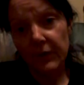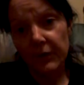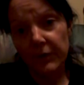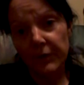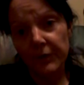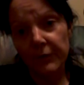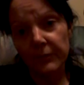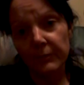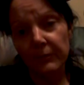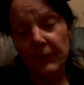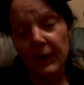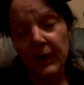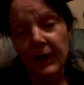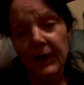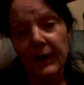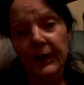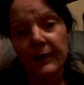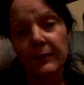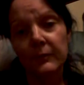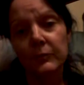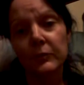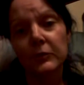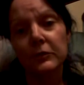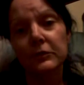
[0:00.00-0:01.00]
your
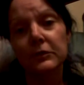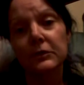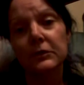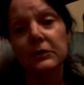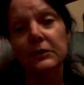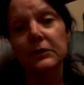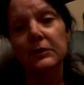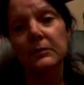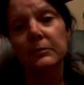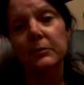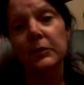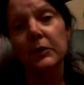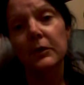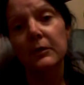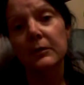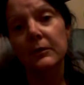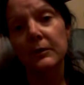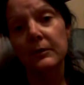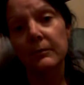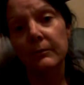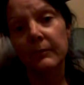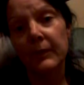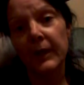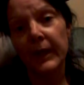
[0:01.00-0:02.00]
mind will start
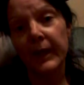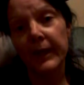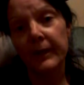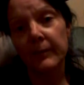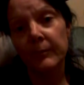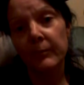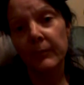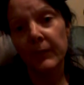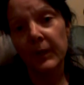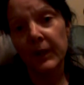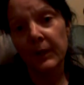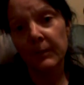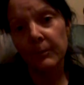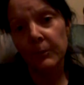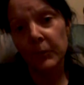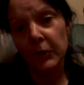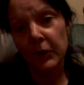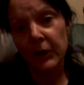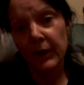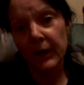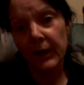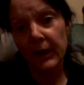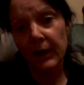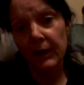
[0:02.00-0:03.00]
pulling back
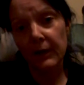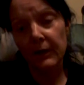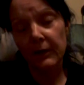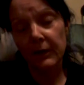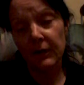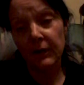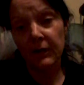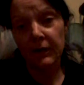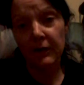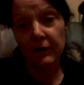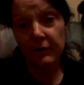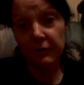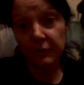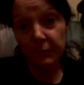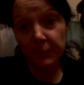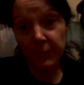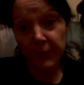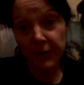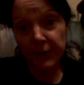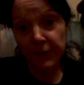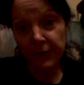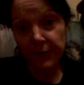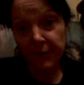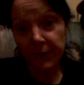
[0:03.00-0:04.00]
memory and
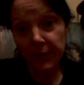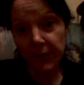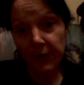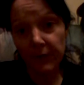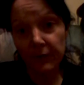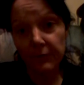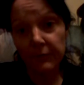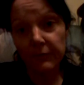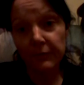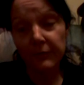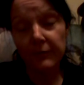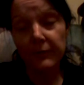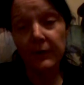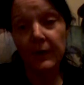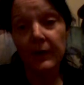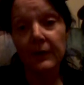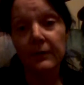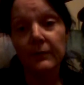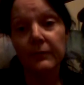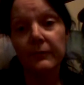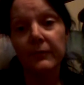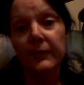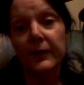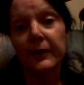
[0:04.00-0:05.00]
experience,
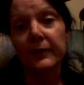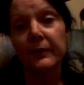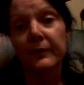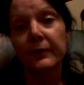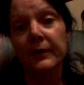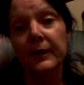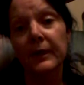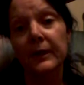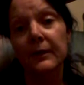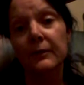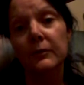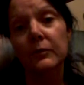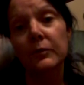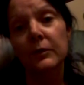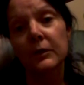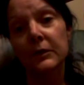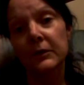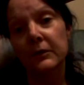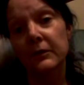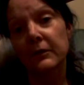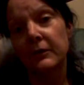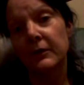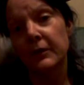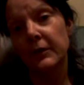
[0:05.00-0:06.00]
trying to figure out
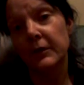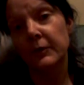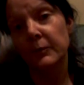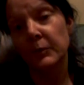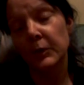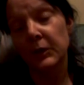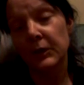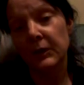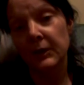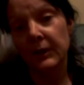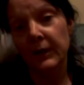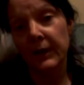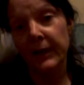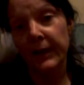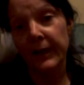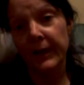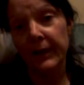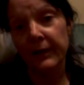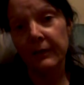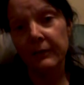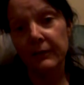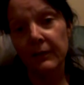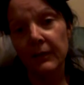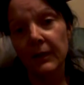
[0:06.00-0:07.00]
what to do with
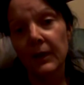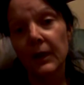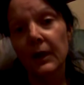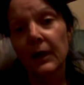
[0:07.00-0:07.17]
that.